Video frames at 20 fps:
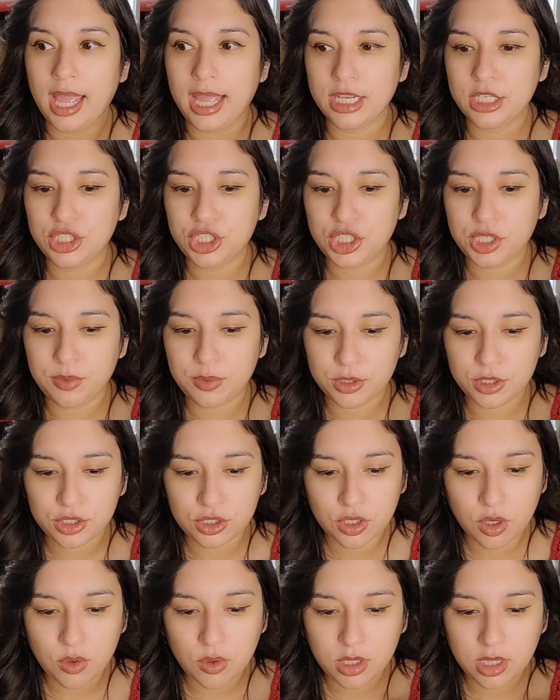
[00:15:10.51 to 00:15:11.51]
and she was
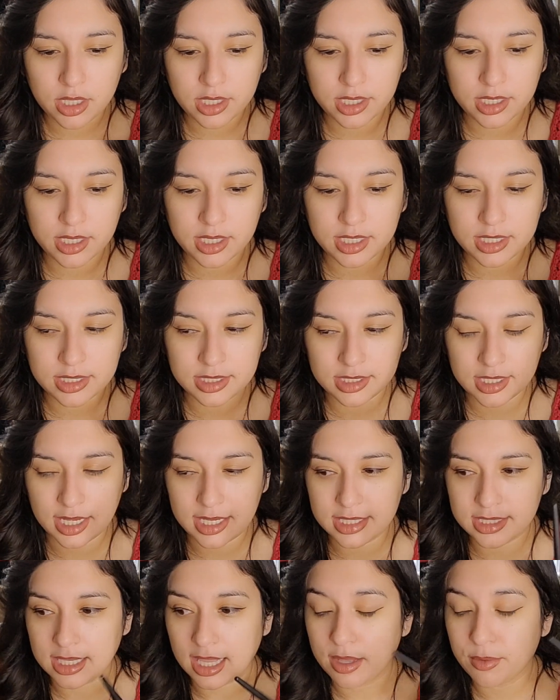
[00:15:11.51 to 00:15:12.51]
so clear and
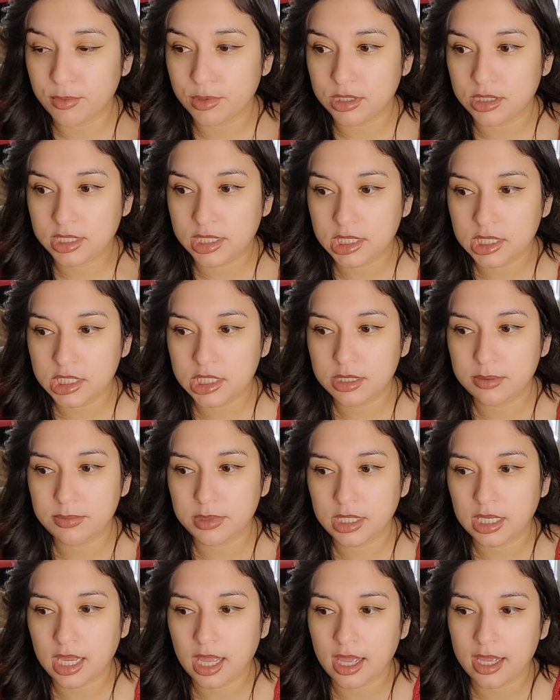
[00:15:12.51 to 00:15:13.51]
concise and was teaching
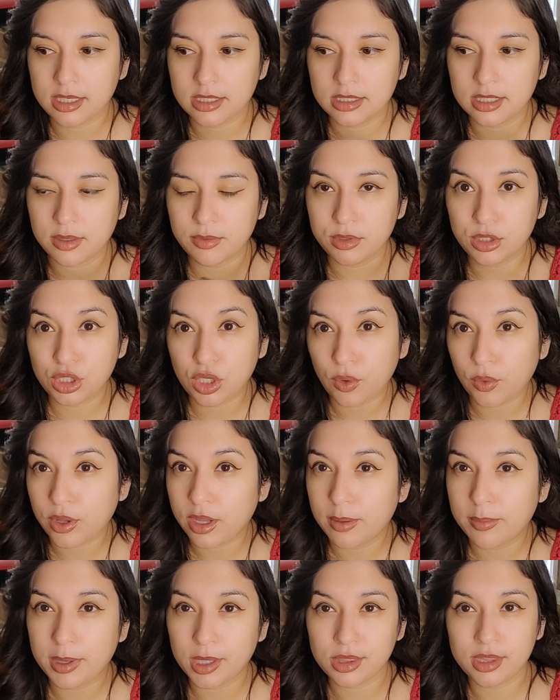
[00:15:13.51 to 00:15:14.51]
me as I was
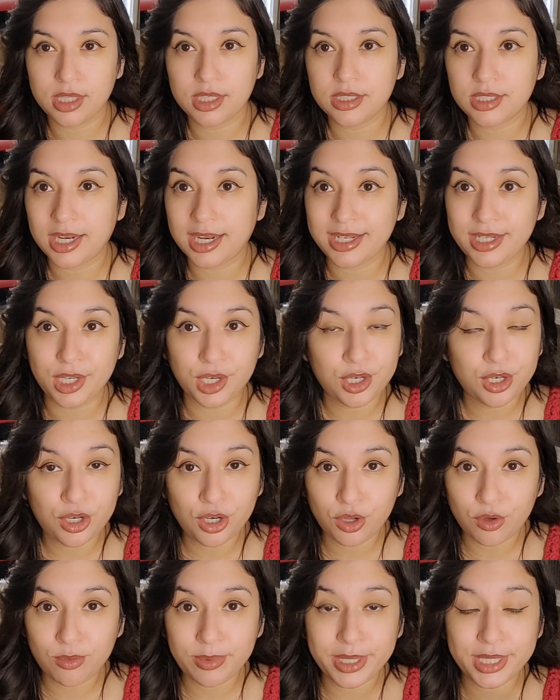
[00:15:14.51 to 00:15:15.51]
going about things that I didn't
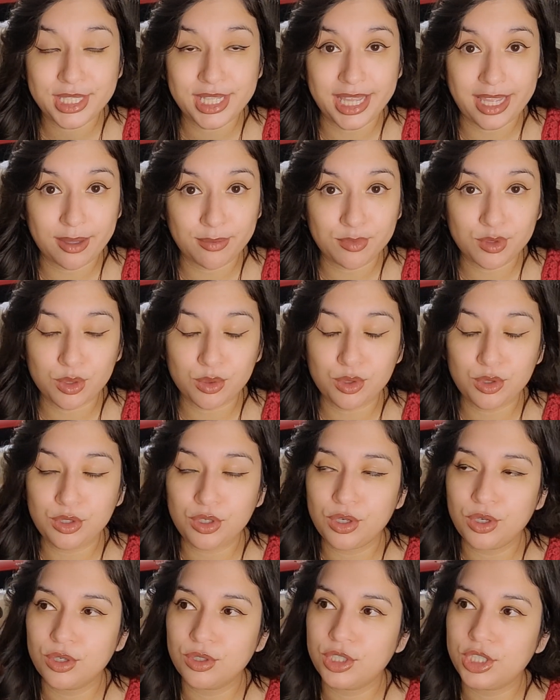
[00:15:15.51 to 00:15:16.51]
know because I am so new
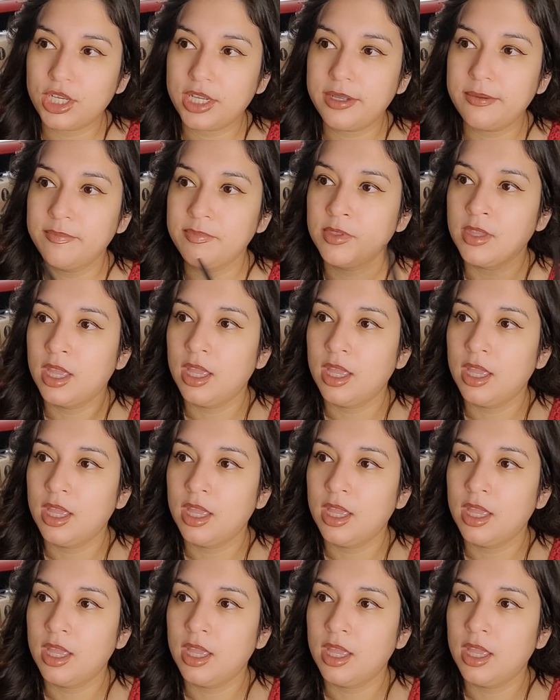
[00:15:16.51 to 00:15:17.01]
to crochet,